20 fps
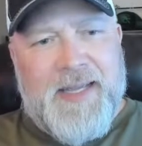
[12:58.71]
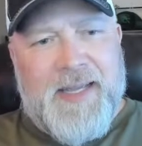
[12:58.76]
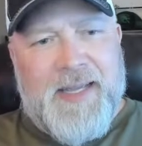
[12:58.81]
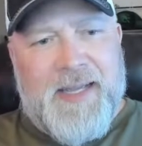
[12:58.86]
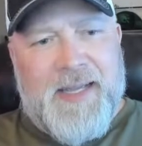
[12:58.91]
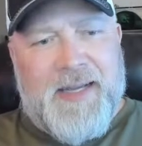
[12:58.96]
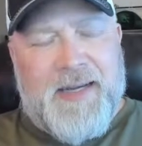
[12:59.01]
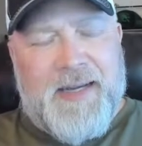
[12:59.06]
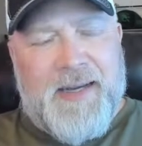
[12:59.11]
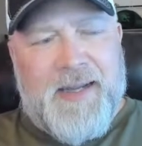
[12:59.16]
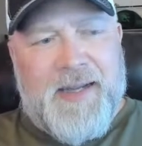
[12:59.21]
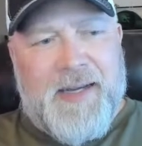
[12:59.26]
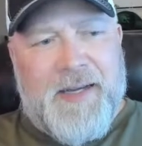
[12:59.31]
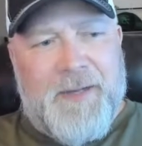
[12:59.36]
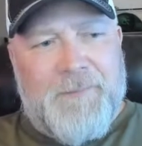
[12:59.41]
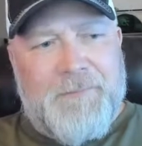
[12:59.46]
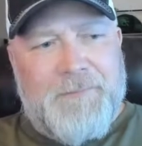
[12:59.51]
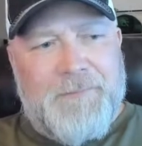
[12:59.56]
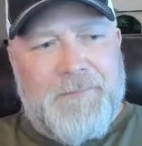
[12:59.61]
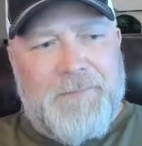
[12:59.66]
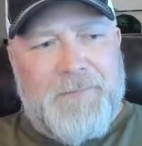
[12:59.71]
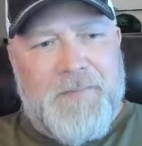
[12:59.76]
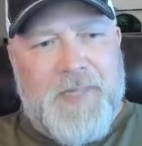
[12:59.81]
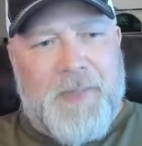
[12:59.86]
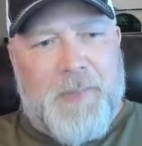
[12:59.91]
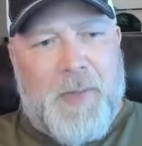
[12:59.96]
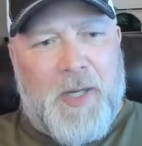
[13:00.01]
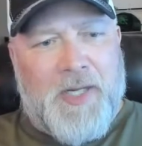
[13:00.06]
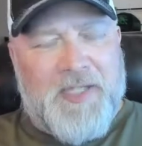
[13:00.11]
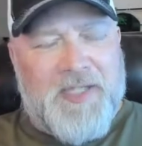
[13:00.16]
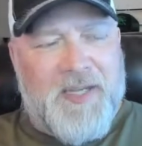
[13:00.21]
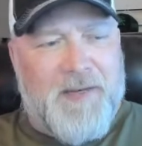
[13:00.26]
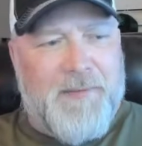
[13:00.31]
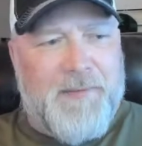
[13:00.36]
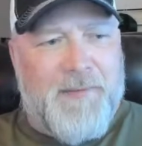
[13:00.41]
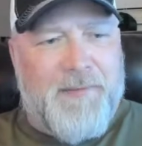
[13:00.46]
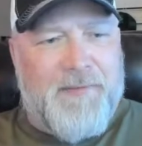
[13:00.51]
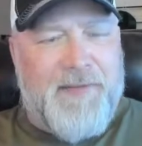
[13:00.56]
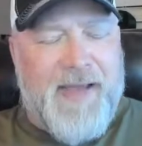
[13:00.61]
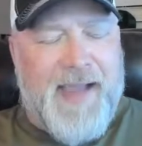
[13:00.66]
a positive
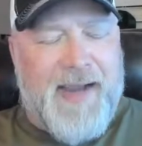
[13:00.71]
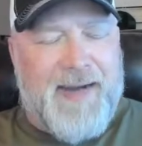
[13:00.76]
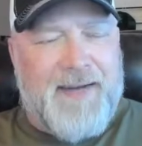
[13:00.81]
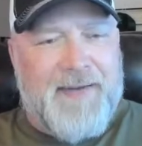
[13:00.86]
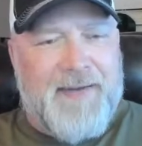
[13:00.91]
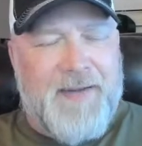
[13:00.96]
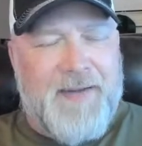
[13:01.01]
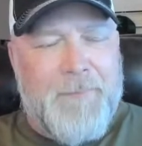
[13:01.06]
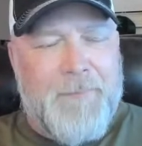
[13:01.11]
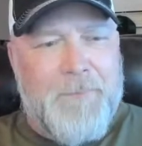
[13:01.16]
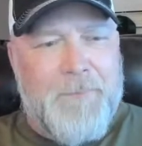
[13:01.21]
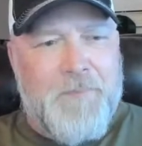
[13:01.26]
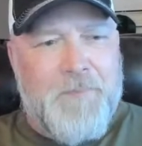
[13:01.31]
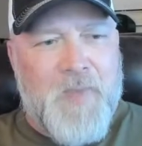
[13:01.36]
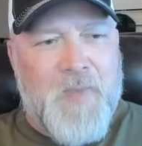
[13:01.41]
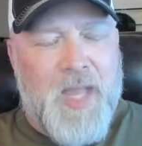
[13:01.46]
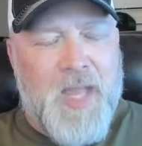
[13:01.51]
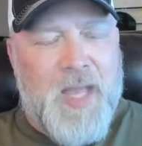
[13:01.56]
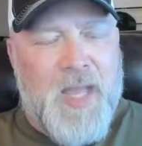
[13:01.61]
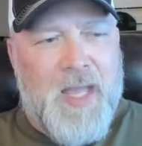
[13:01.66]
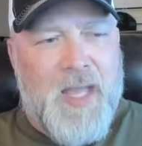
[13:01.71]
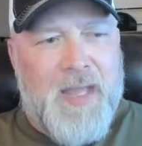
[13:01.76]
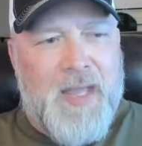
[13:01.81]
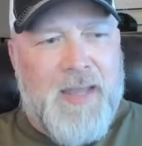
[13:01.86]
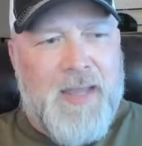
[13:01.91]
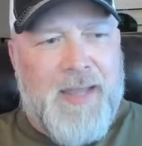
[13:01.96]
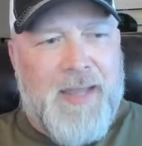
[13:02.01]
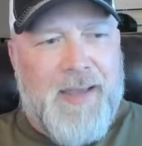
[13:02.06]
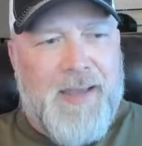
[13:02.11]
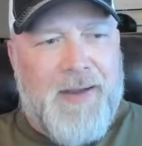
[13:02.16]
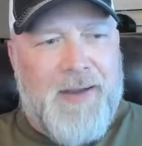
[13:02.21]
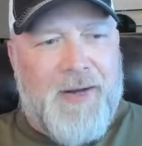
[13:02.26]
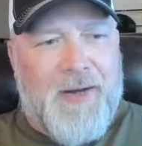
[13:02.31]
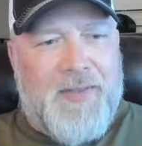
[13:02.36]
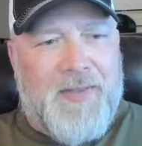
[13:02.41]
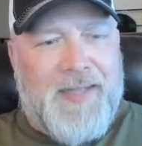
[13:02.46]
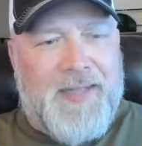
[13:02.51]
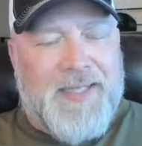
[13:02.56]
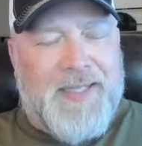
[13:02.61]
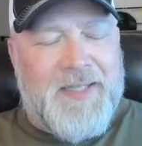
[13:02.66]
effect
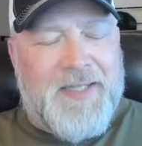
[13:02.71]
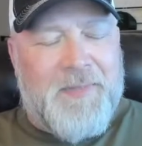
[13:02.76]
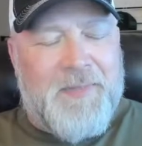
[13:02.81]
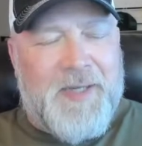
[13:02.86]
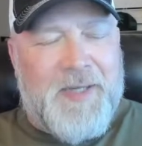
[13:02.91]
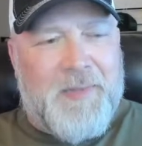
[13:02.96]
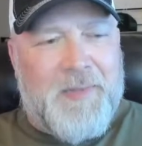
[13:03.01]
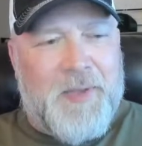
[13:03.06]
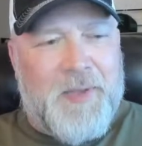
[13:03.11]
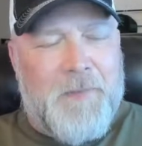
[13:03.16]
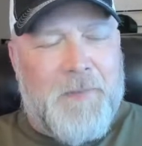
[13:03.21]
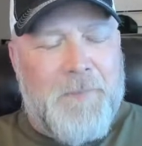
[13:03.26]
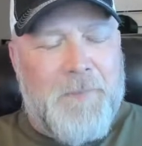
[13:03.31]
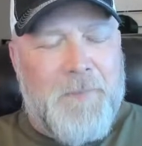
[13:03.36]
on these people.